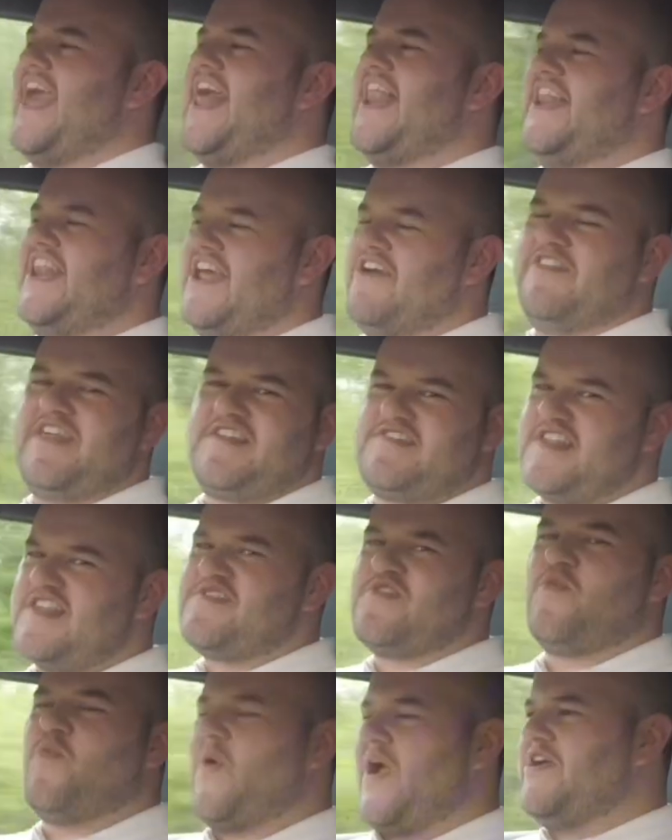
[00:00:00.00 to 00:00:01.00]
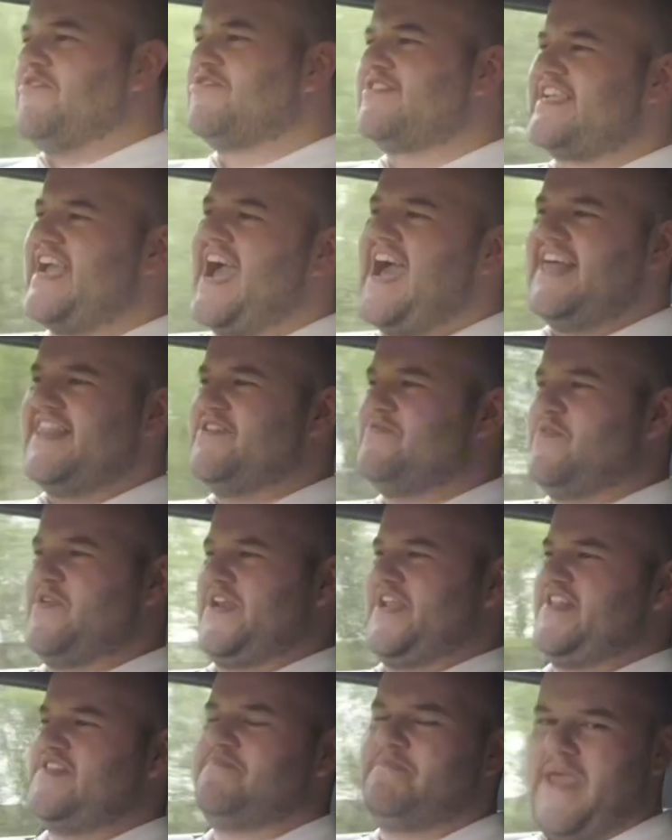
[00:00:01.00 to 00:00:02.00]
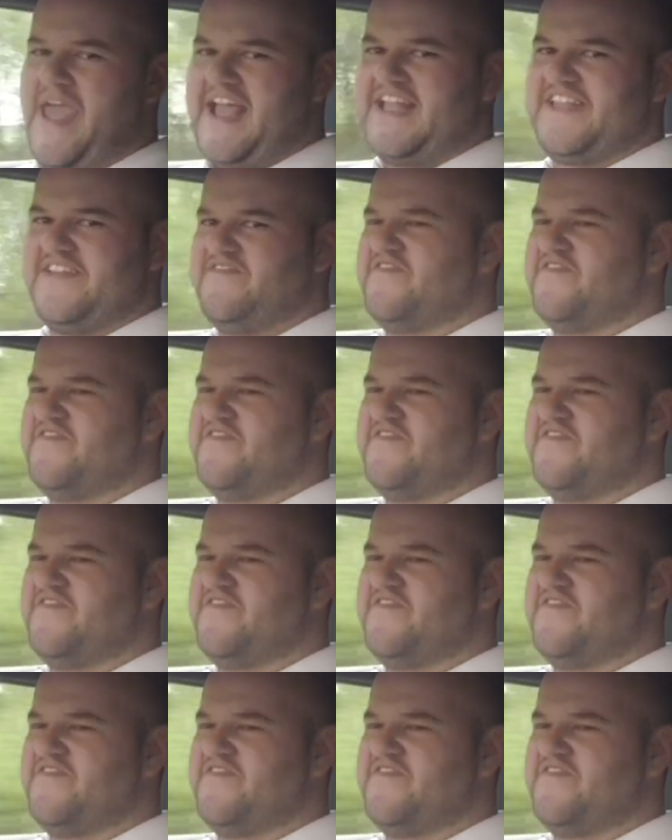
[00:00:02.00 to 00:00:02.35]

Now this is a wildcat that we're expecting